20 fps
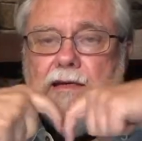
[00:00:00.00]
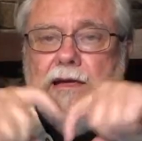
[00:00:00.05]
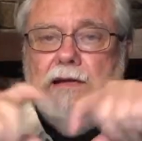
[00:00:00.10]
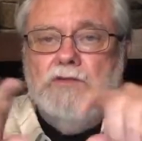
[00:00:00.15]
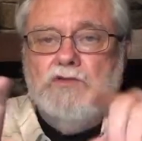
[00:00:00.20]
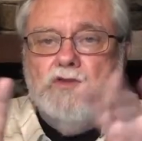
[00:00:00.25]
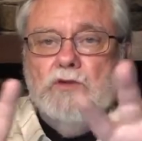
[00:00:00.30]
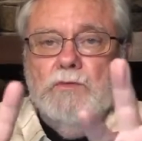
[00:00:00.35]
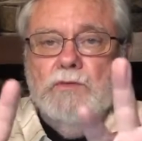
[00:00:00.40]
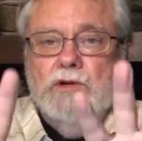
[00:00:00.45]
Now
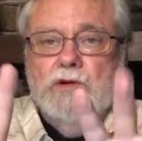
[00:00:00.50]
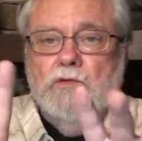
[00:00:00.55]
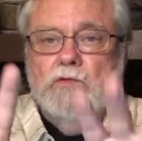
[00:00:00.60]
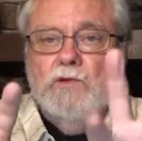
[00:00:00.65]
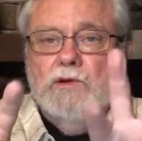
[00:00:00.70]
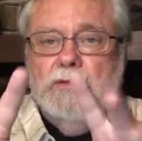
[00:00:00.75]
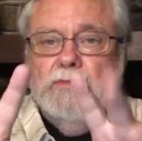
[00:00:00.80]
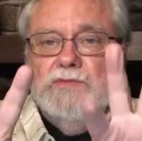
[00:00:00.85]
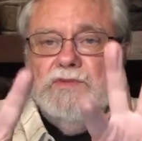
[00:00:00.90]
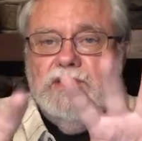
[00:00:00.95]
show me your
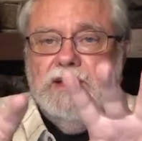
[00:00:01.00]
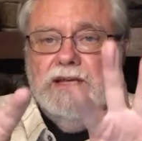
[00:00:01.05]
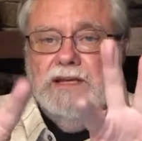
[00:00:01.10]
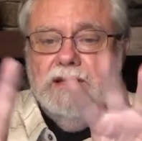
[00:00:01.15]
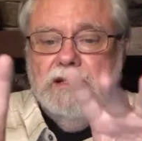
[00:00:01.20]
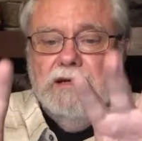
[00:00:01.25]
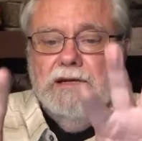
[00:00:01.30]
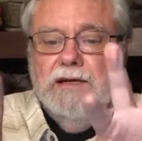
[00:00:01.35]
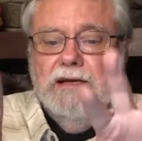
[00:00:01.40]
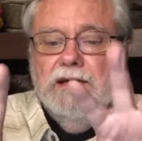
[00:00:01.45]
worms
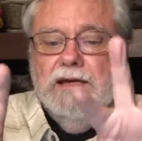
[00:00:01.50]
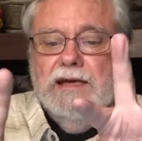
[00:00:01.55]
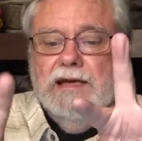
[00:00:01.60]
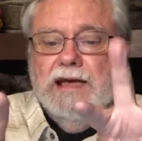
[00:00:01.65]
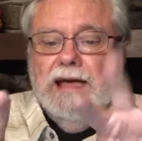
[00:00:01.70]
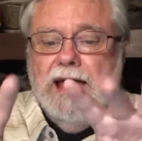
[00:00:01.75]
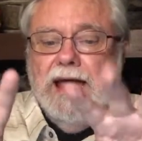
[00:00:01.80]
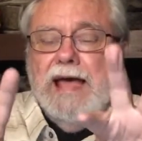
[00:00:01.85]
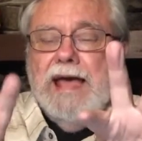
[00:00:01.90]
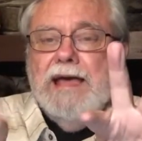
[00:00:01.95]
again
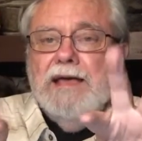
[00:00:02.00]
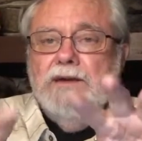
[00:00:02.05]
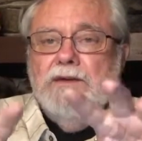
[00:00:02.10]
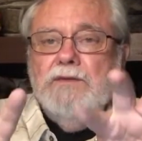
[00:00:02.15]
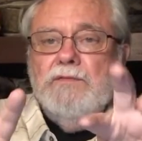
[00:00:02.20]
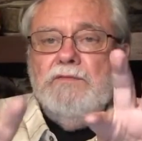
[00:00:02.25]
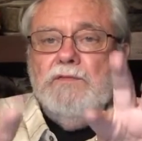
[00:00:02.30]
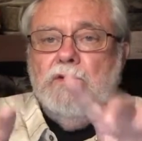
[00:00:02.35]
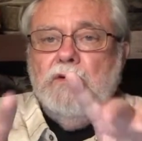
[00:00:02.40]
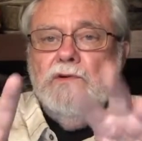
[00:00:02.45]

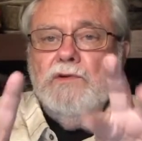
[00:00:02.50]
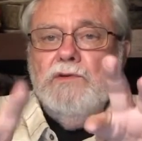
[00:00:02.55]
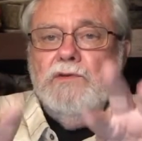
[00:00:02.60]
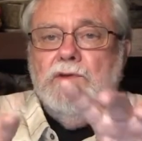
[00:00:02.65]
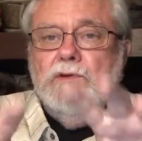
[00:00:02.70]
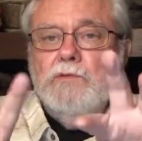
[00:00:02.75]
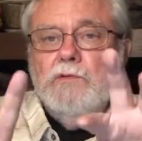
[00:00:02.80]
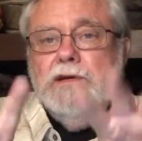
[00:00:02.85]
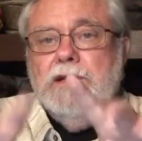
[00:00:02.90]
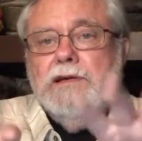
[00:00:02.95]
and for
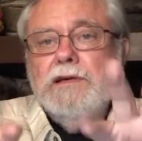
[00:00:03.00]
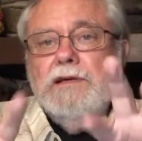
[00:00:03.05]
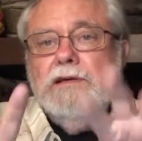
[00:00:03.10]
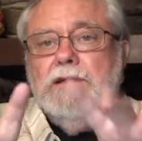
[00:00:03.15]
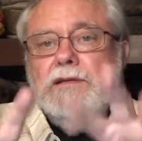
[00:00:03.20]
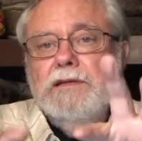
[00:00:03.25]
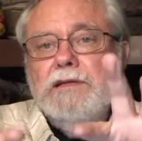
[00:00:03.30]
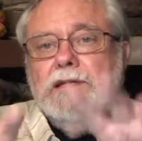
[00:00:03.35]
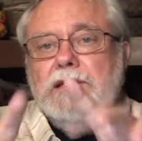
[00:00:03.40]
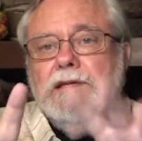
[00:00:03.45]
the
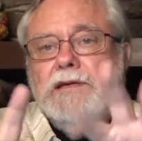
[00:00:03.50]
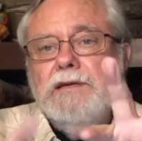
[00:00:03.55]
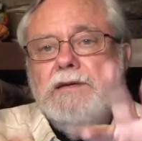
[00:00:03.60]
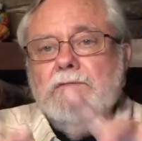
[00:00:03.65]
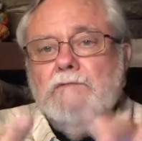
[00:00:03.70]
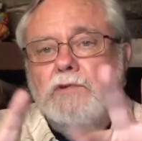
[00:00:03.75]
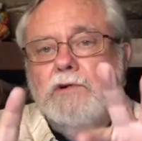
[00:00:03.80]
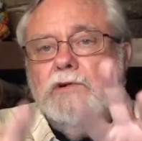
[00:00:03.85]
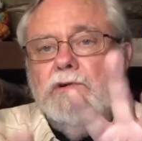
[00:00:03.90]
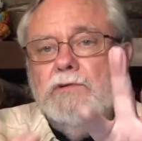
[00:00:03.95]
wiggly
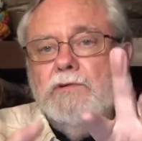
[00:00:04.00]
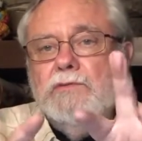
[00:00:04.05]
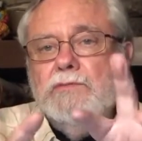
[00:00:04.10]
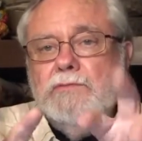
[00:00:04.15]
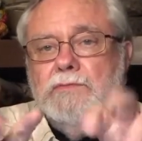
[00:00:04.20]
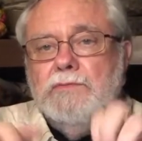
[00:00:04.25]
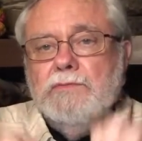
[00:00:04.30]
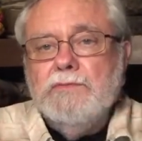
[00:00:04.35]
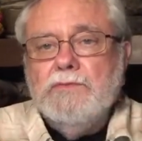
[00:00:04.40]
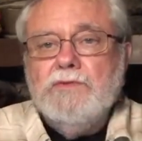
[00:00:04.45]

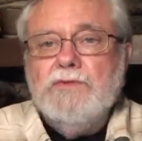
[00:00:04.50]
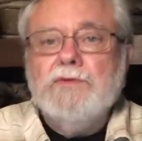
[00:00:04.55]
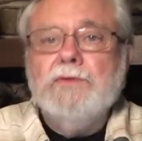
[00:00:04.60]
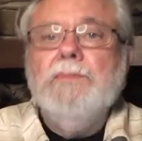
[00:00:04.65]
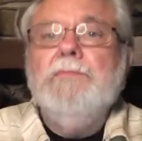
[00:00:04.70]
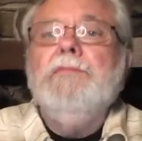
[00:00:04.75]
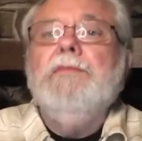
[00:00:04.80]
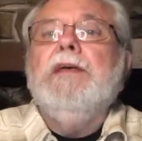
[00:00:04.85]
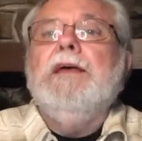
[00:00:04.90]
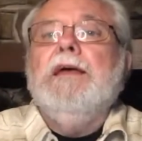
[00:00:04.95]
worms,
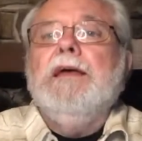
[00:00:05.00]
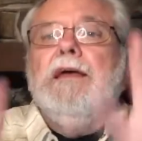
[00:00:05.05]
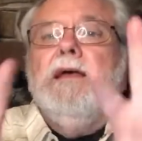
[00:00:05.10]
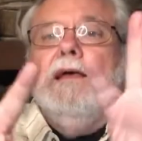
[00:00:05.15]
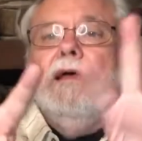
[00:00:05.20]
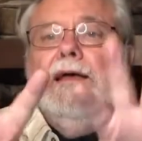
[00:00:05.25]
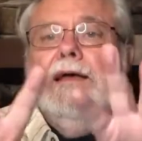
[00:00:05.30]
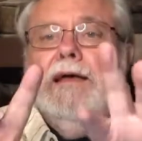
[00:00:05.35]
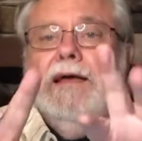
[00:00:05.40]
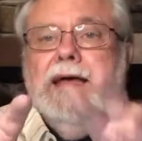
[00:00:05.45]

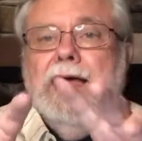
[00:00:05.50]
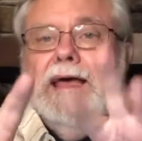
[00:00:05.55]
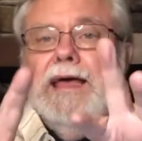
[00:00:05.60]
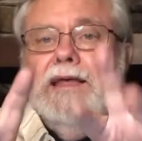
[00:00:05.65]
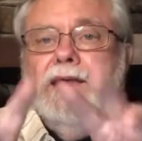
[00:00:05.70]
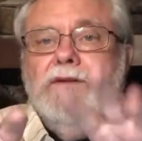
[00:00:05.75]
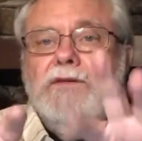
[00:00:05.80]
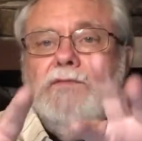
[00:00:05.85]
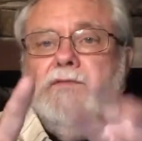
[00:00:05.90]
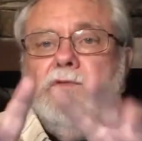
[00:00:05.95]

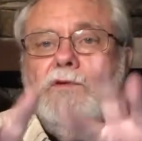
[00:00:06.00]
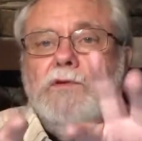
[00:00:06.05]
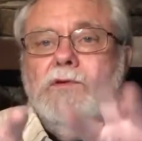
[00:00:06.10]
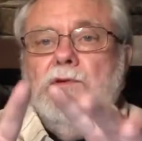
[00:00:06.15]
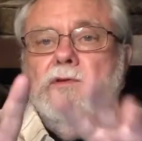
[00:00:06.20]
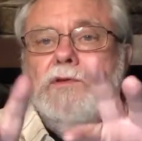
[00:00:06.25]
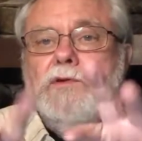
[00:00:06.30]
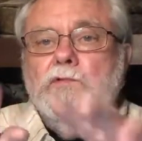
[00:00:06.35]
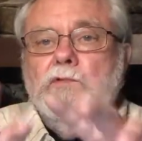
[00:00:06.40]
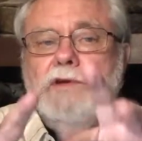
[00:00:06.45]
and
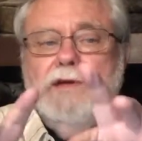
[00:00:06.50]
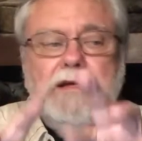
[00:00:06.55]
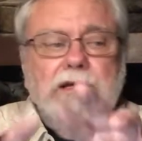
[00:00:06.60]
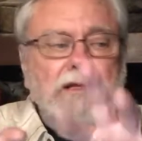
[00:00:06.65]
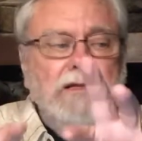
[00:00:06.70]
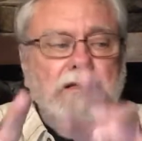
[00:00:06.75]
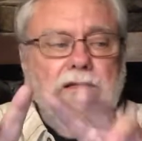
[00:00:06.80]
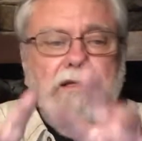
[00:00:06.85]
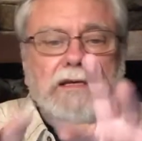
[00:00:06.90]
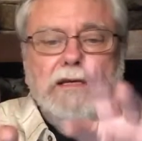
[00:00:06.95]
for the
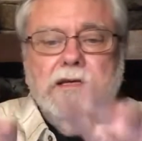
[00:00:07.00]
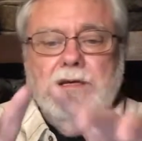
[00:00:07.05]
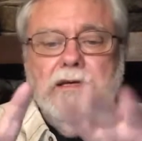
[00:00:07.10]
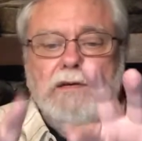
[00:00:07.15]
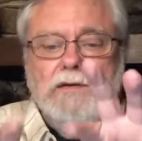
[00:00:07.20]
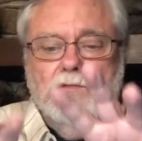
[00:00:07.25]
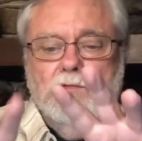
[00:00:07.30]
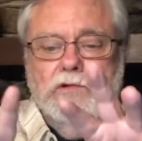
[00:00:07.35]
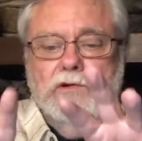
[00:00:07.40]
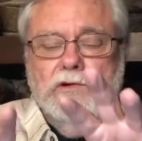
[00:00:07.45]

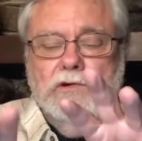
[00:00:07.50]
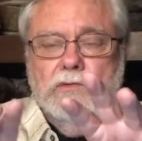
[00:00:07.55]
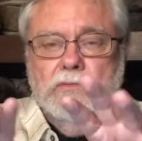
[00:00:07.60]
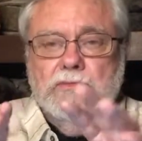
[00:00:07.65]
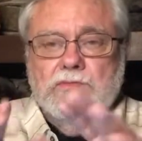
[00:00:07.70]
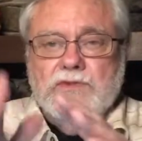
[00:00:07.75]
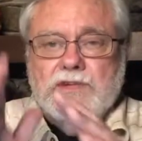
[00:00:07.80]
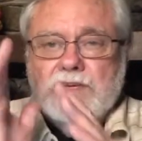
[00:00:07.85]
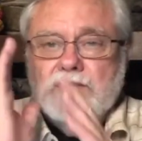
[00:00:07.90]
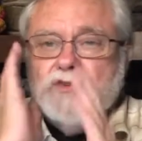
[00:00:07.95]
wiggly
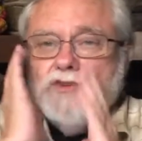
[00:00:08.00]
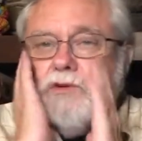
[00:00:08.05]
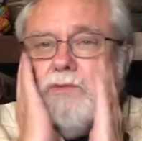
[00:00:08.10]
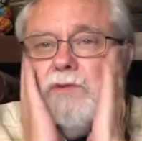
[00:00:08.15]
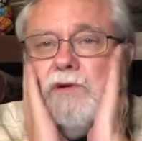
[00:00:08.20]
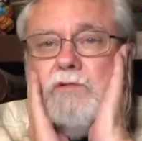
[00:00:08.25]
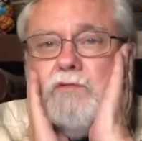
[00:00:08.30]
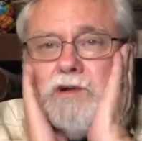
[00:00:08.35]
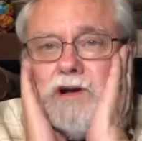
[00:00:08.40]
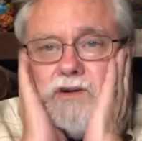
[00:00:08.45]
worms. Now show
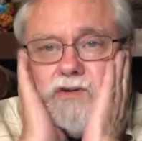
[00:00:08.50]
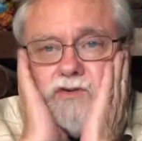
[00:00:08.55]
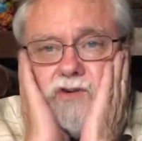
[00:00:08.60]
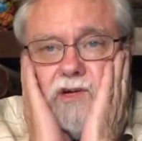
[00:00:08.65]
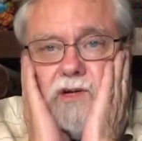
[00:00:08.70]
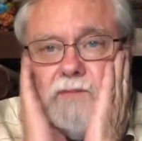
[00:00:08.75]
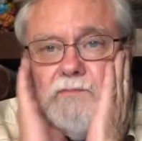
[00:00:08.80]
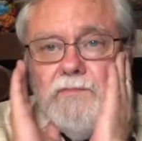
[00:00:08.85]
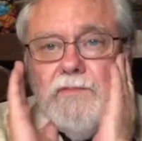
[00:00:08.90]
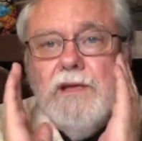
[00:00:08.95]
me
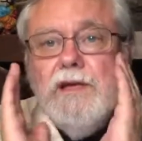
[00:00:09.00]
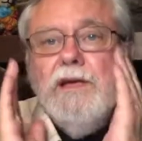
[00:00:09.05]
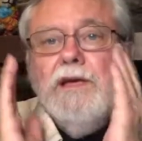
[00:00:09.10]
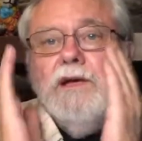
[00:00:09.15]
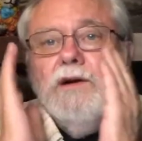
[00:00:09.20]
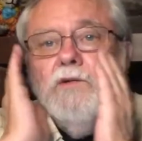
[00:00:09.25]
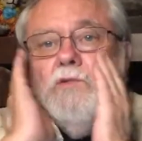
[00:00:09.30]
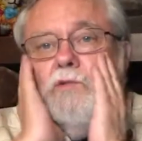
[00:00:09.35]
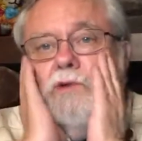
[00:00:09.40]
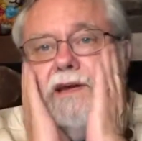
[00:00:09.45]
washing.
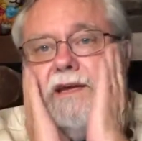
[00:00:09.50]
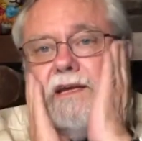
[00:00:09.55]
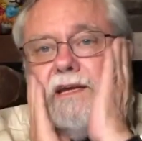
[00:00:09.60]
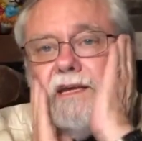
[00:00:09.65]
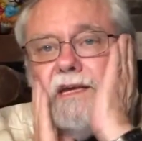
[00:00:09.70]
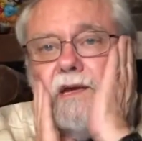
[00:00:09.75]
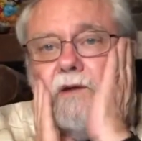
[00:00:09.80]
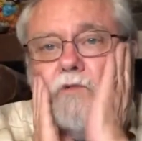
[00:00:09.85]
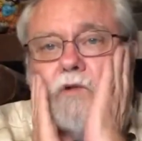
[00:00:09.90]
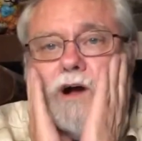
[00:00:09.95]

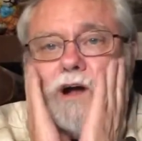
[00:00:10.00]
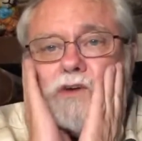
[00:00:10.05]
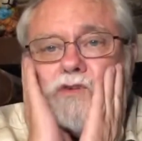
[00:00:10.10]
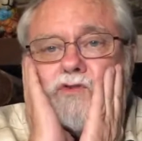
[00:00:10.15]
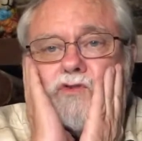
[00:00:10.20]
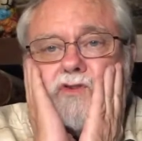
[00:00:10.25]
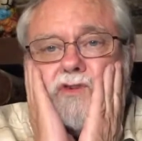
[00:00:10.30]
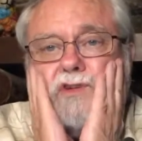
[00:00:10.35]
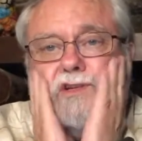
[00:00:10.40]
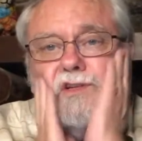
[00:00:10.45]
Winkie
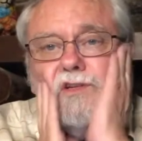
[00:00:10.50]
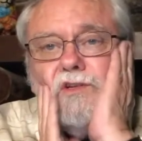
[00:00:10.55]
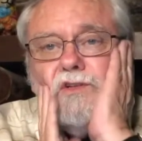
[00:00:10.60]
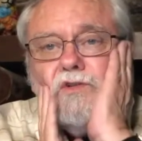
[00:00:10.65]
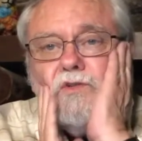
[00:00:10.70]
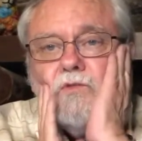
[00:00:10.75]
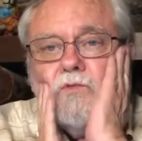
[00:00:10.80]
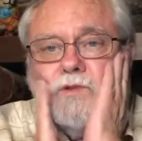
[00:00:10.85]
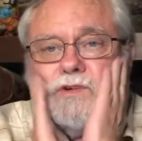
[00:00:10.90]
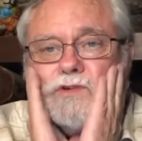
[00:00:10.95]
washed
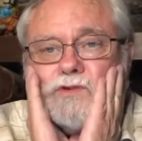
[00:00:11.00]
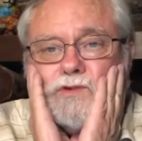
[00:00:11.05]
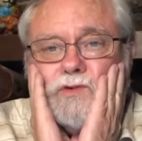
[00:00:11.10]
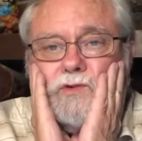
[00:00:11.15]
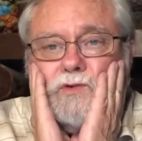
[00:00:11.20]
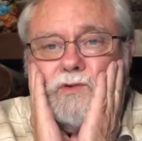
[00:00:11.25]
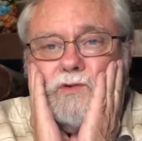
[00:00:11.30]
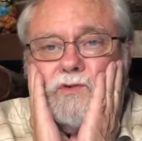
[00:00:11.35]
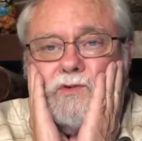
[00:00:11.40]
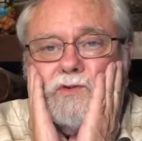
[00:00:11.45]
his
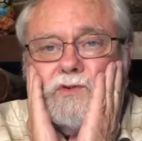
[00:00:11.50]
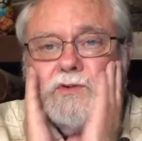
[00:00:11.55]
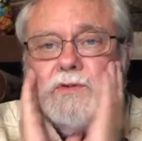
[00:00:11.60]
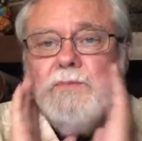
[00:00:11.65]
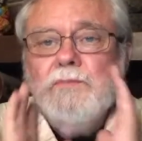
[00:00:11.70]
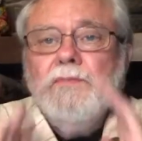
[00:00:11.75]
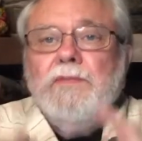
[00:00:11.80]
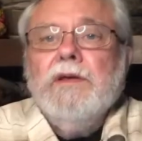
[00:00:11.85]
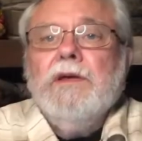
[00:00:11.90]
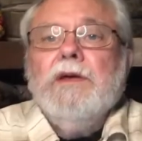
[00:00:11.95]
whiskers,
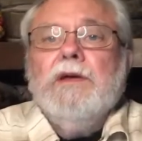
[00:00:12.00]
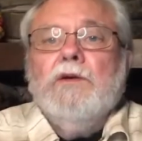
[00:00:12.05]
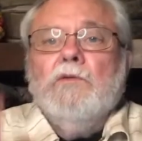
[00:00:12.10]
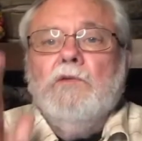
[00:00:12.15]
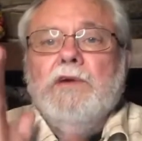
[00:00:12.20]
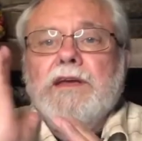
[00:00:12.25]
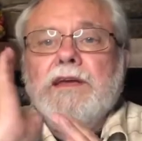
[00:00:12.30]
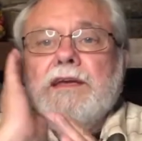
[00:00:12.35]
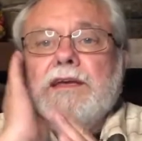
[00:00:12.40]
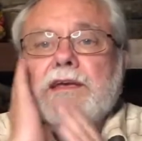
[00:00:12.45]

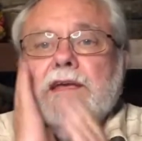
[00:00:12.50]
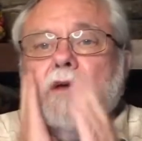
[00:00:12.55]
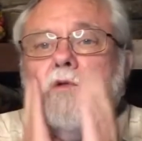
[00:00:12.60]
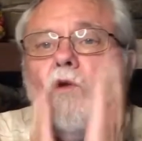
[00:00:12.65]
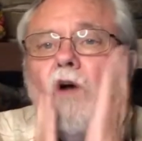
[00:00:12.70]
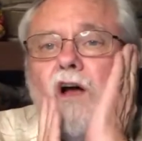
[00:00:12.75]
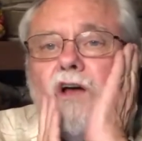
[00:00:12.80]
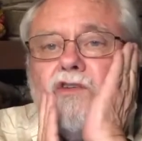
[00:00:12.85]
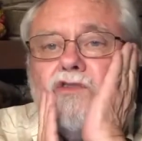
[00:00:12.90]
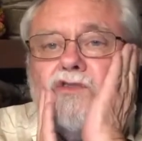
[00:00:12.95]
Winkie
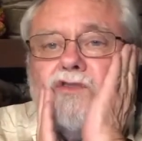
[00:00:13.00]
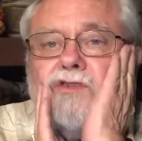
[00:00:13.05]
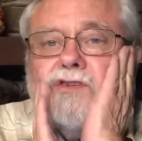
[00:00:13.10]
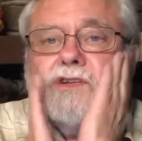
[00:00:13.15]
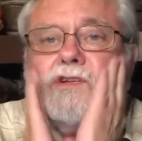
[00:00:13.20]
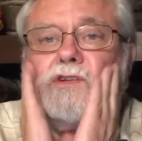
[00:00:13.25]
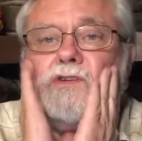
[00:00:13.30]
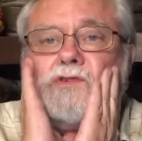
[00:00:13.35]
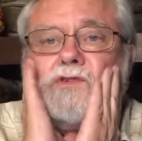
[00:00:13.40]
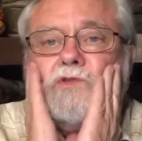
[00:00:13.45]
washed
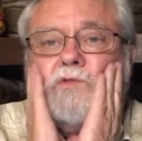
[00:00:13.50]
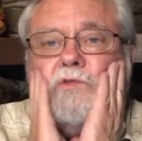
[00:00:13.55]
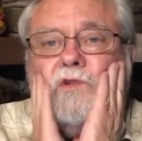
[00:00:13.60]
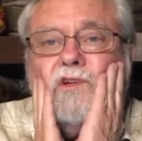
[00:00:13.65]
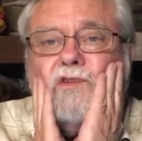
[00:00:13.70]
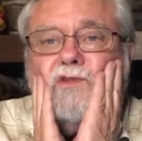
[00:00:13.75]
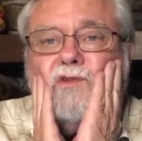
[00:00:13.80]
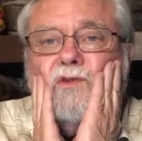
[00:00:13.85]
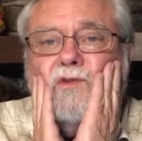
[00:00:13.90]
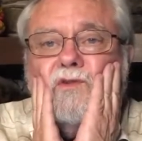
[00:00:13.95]
his
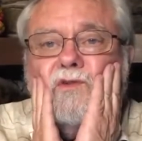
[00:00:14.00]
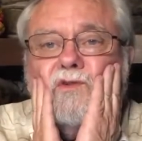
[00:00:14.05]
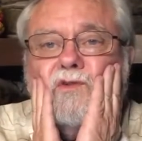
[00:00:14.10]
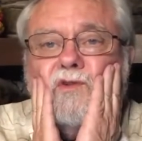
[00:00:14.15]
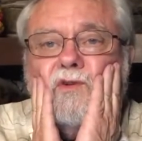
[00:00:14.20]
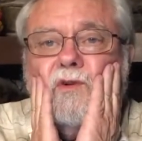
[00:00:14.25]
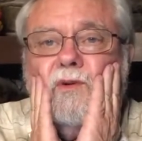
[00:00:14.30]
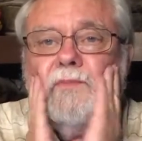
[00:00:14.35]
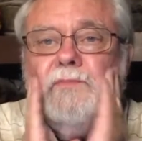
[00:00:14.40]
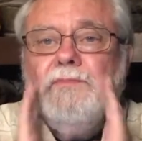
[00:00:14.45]

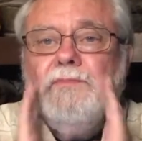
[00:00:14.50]
whiskers,